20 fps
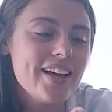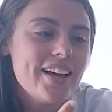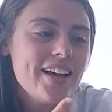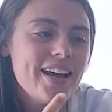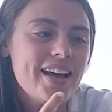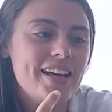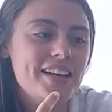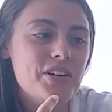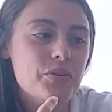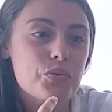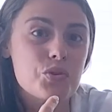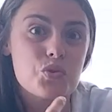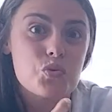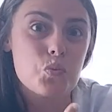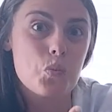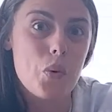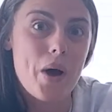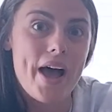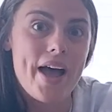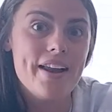and it was
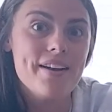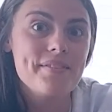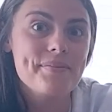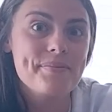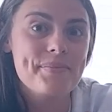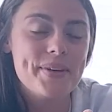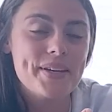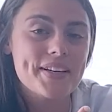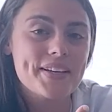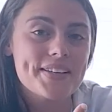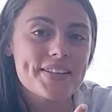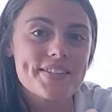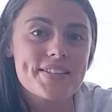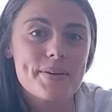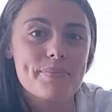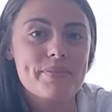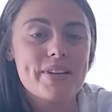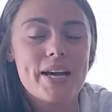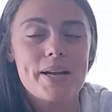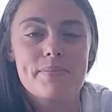wet, because
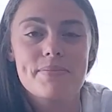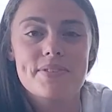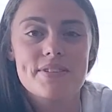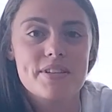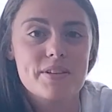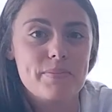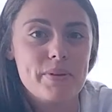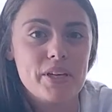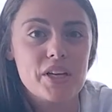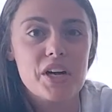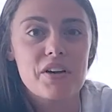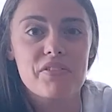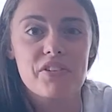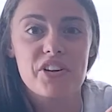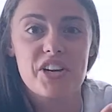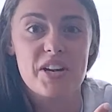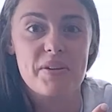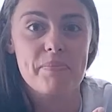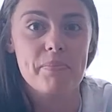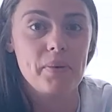sometimes it'd be covered
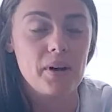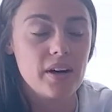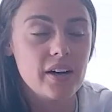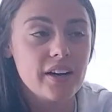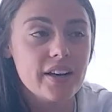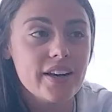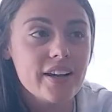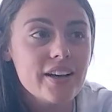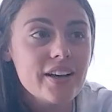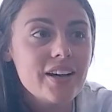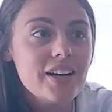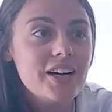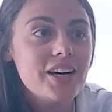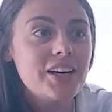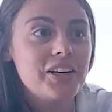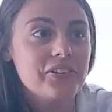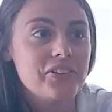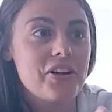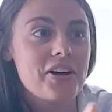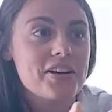in mud,
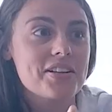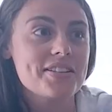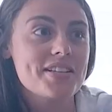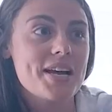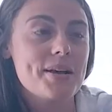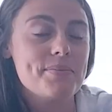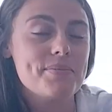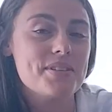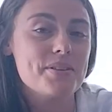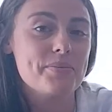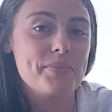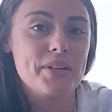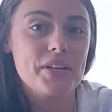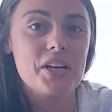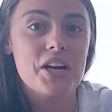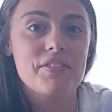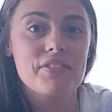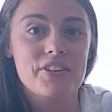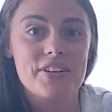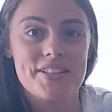a lot of times it'd be
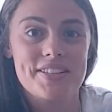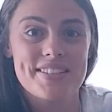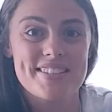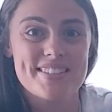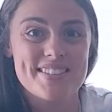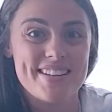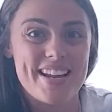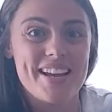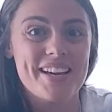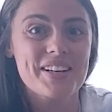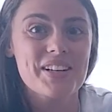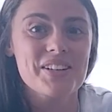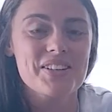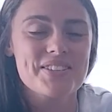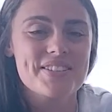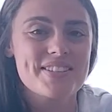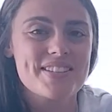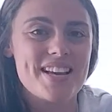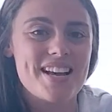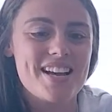covered in
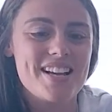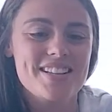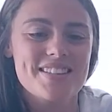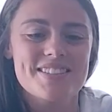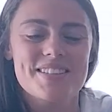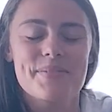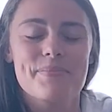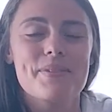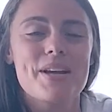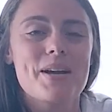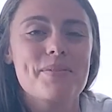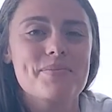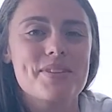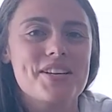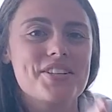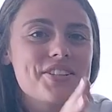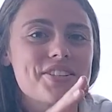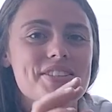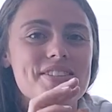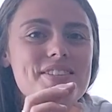snails, and sometimes I
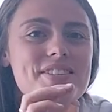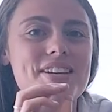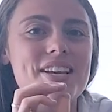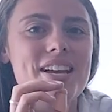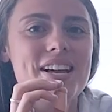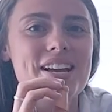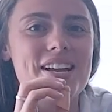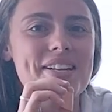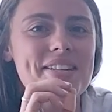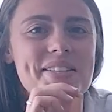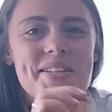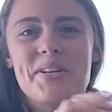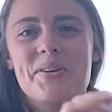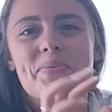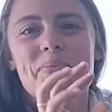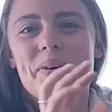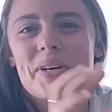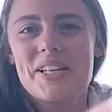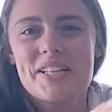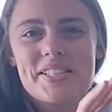just didn't
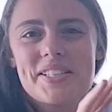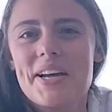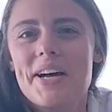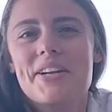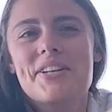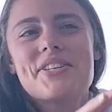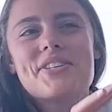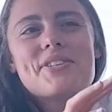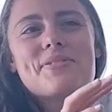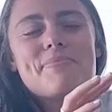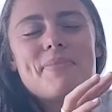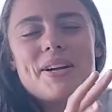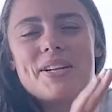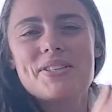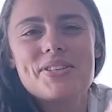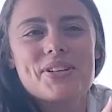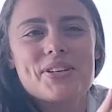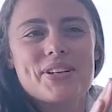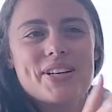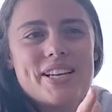want to touch my
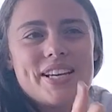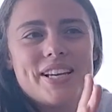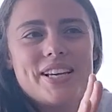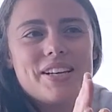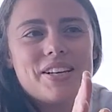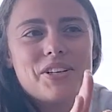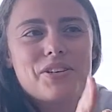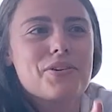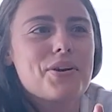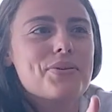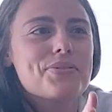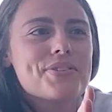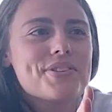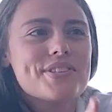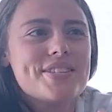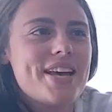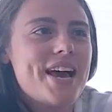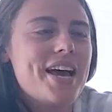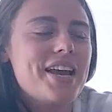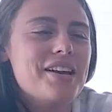dirty,
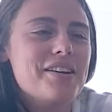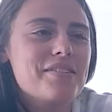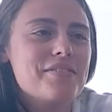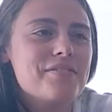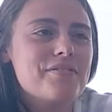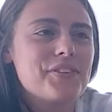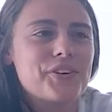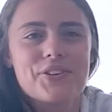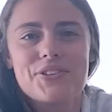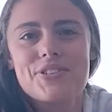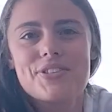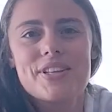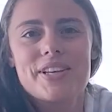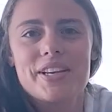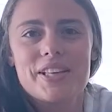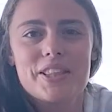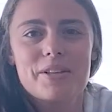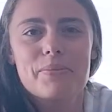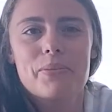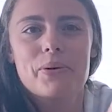gross tent first thing
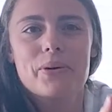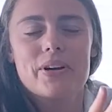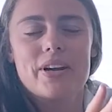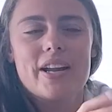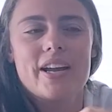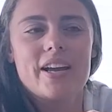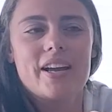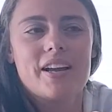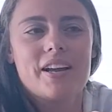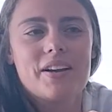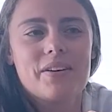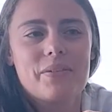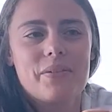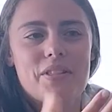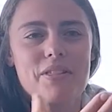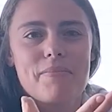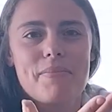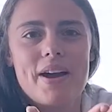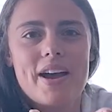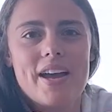in the morning
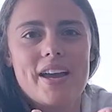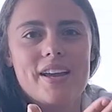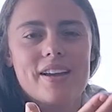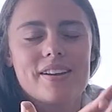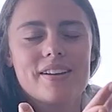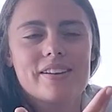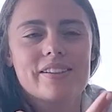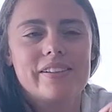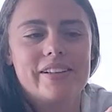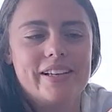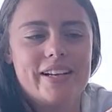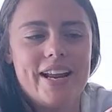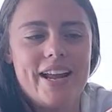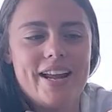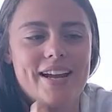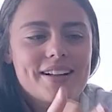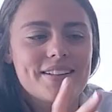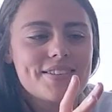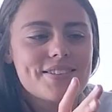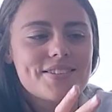with my clean
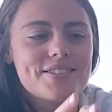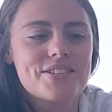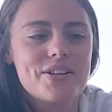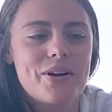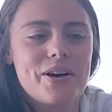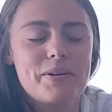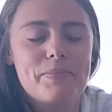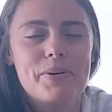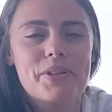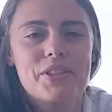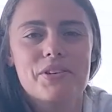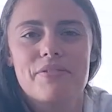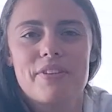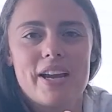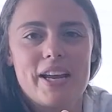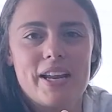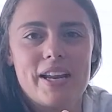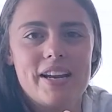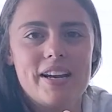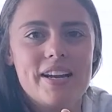hands. So I put the
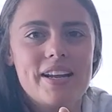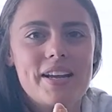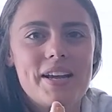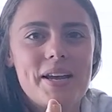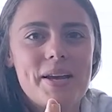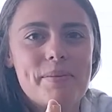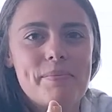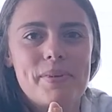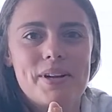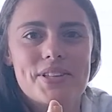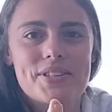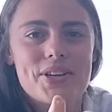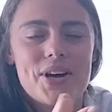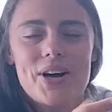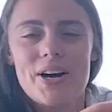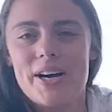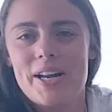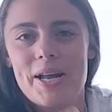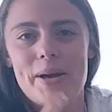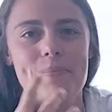rain mitts
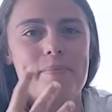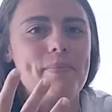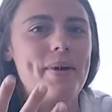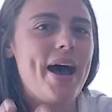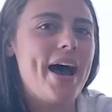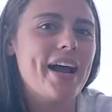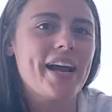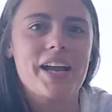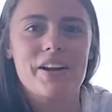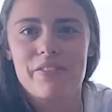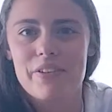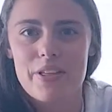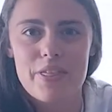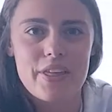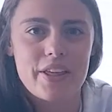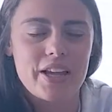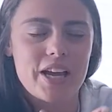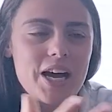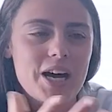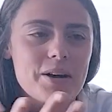on, pack
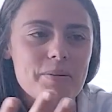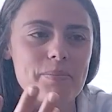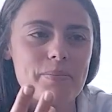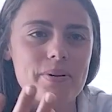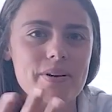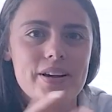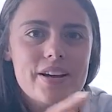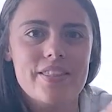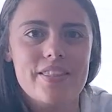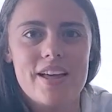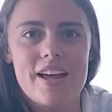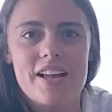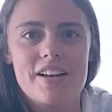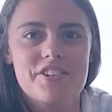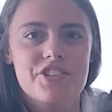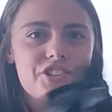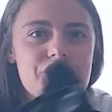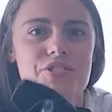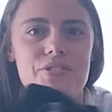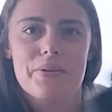everything up, and then
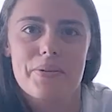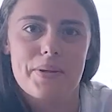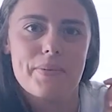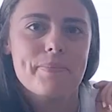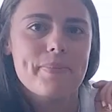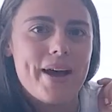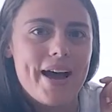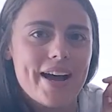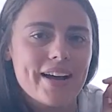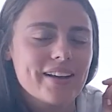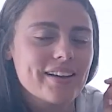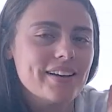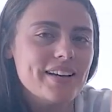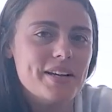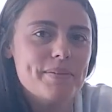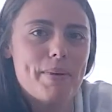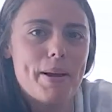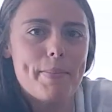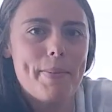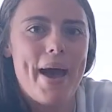just throw them back in
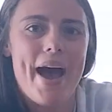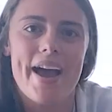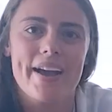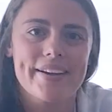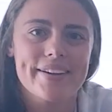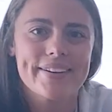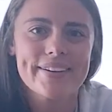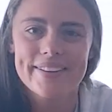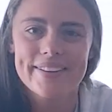my pack.